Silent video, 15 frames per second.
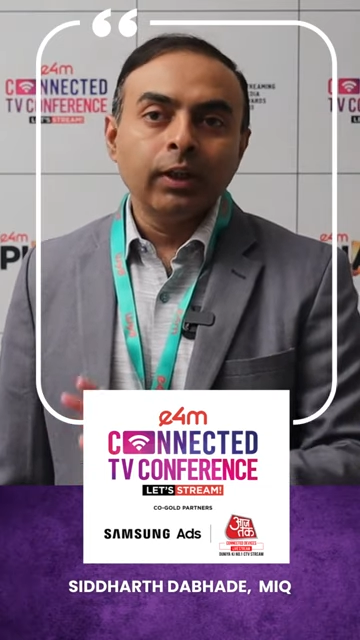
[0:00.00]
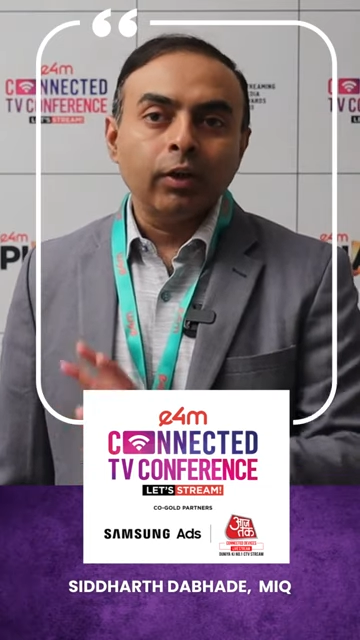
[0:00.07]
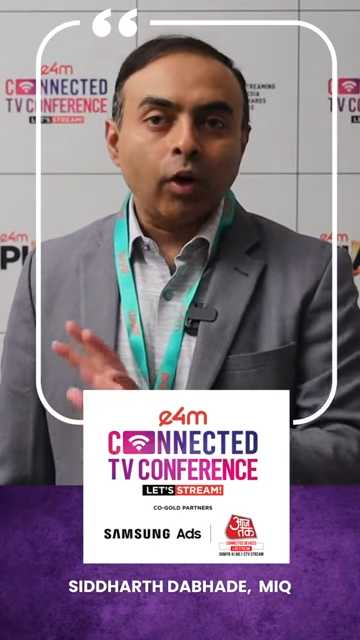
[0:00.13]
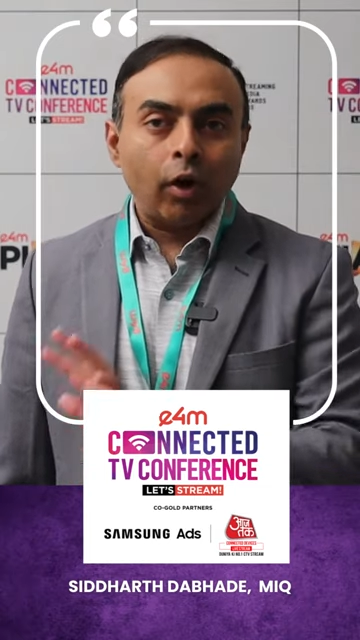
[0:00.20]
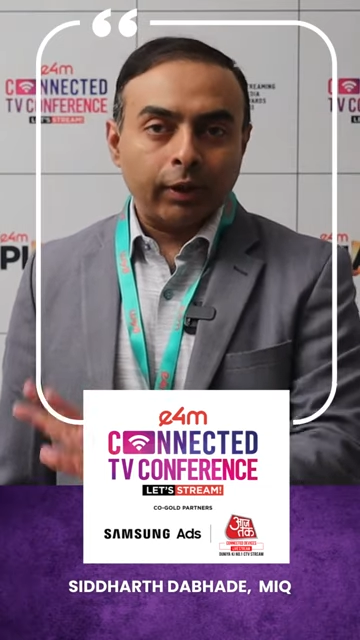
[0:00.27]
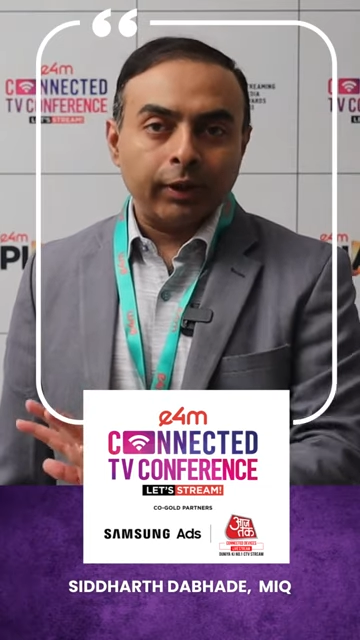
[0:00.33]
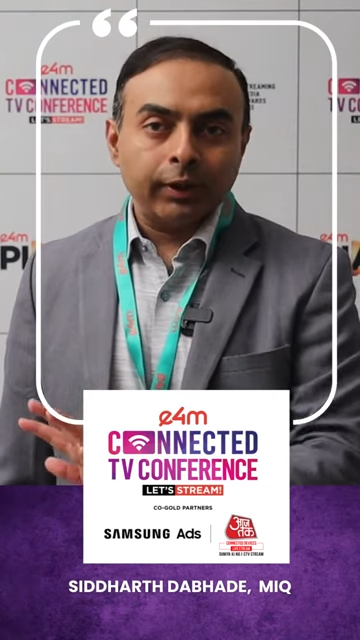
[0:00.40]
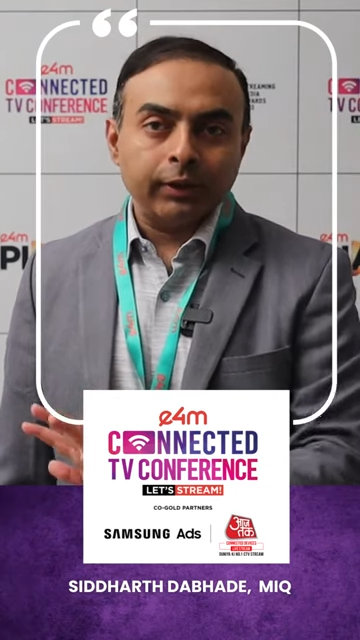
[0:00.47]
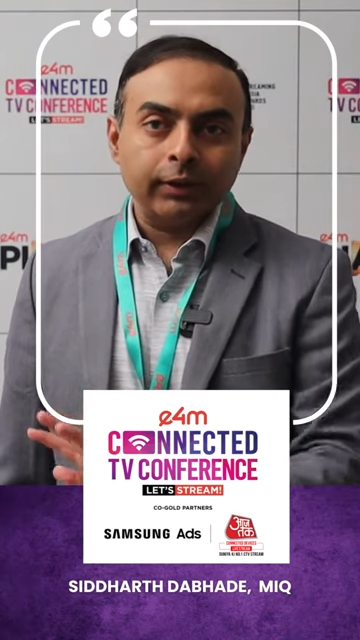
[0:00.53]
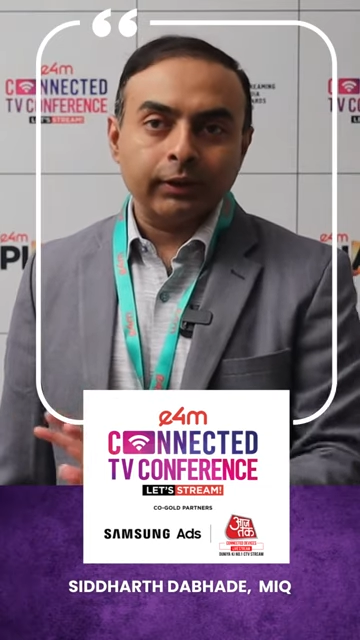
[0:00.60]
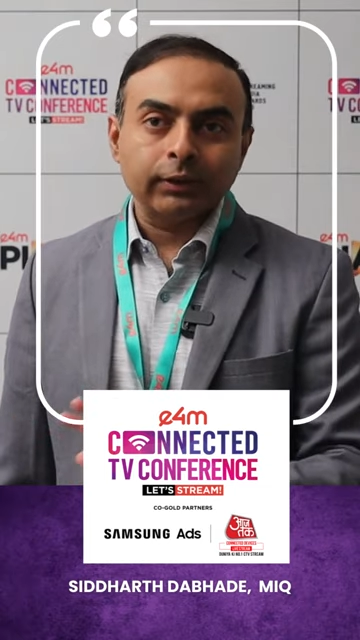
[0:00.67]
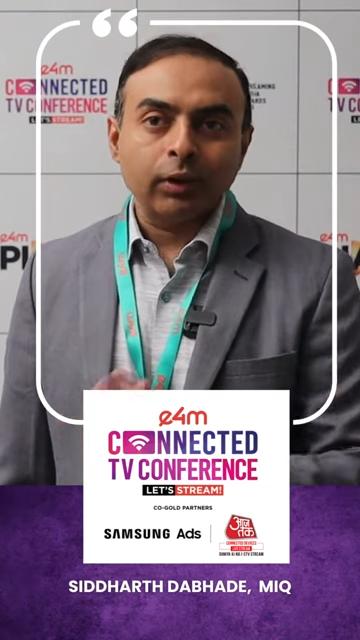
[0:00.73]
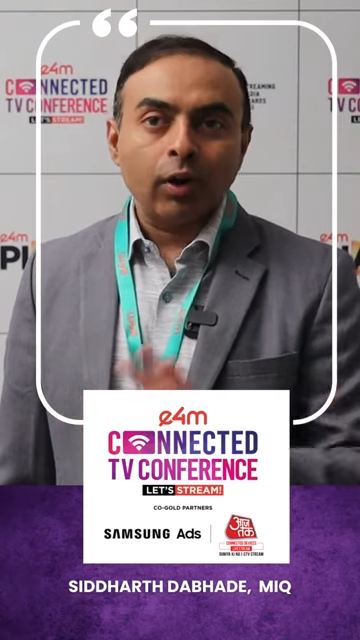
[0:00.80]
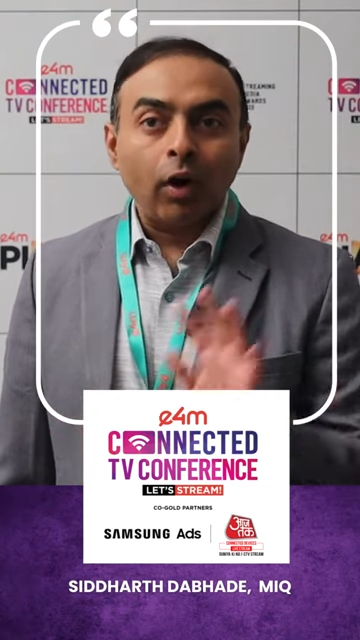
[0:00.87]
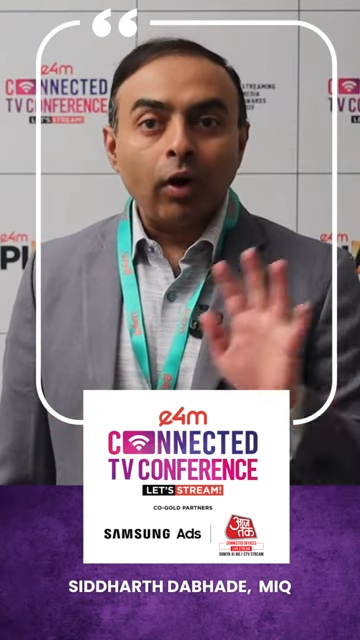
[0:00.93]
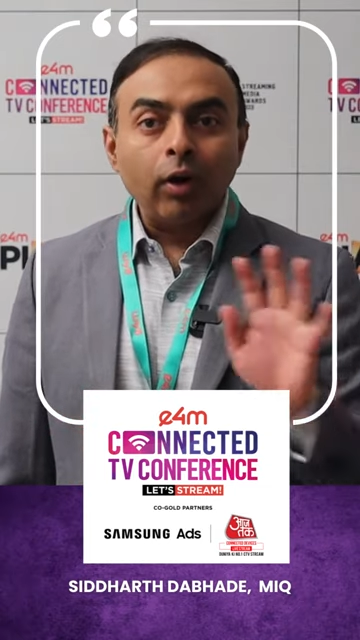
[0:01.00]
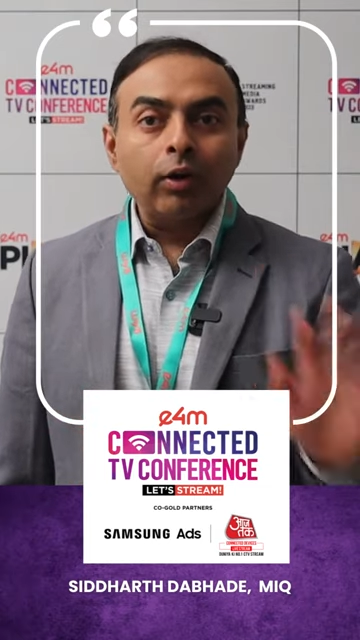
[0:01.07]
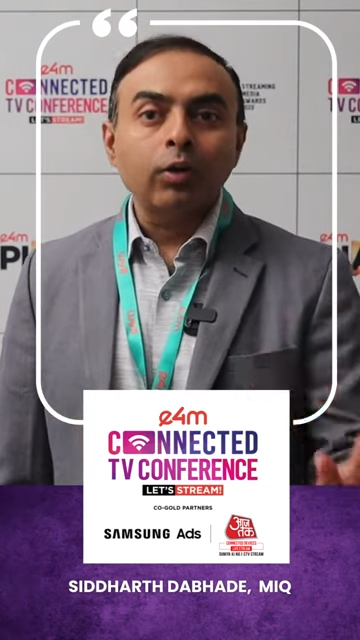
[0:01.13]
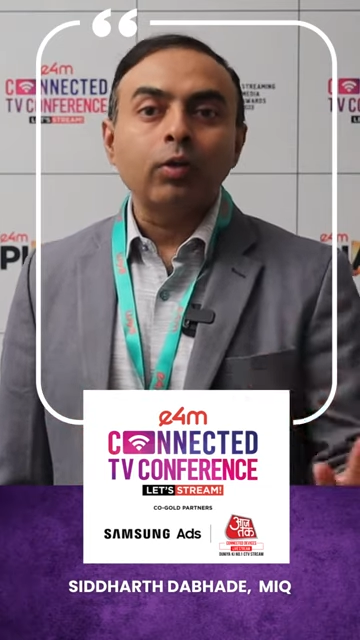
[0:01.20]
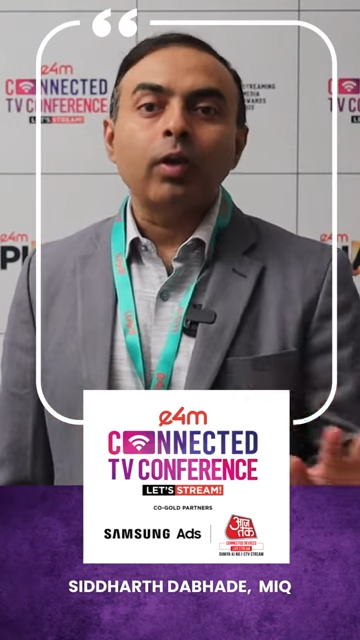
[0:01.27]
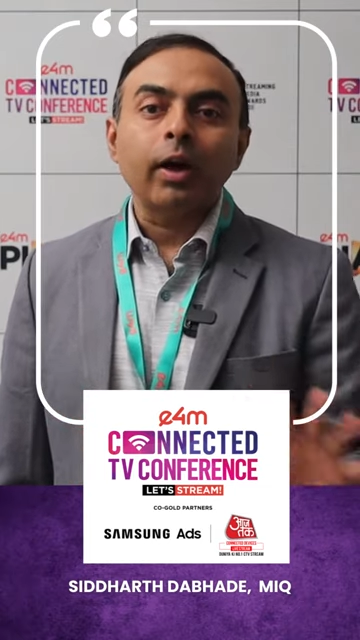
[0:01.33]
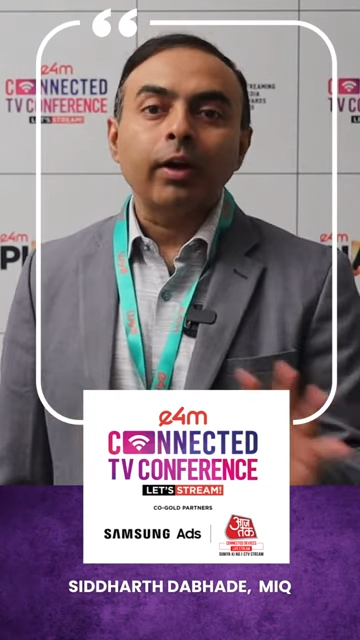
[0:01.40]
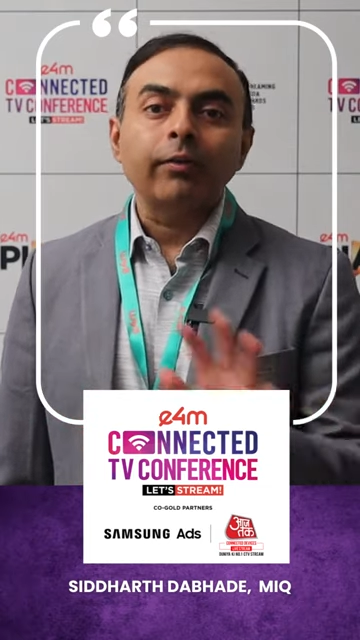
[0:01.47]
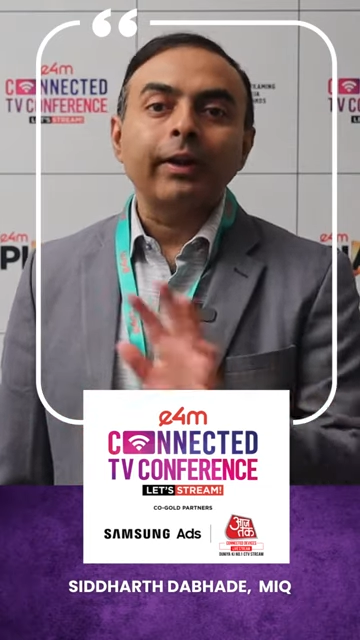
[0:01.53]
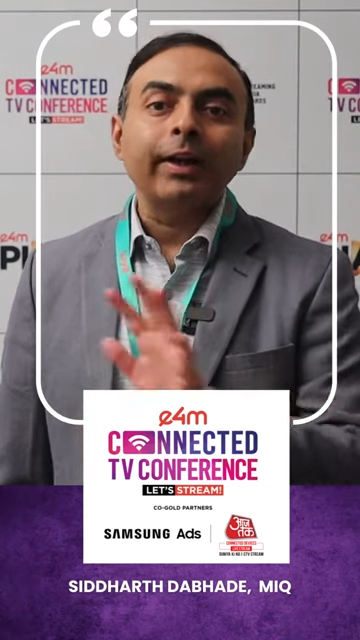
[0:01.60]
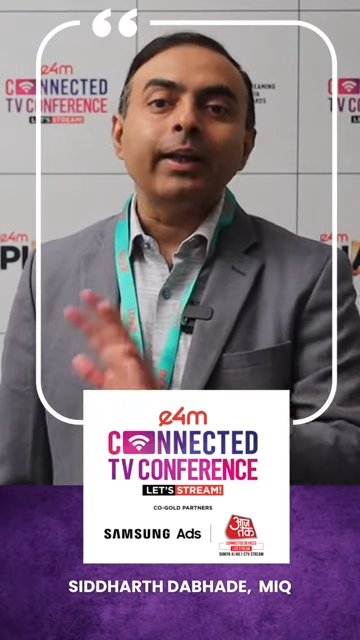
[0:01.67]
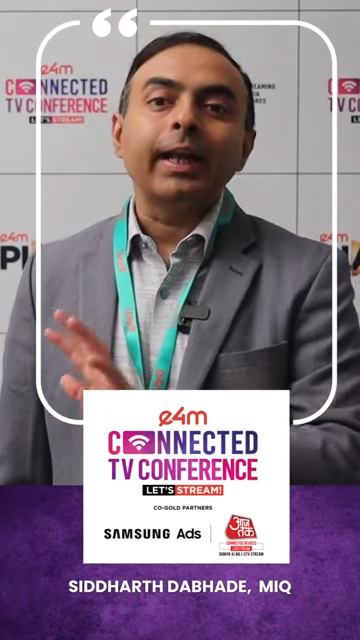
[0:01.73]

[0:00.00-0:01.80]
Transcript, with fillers: cord cutters, or who are very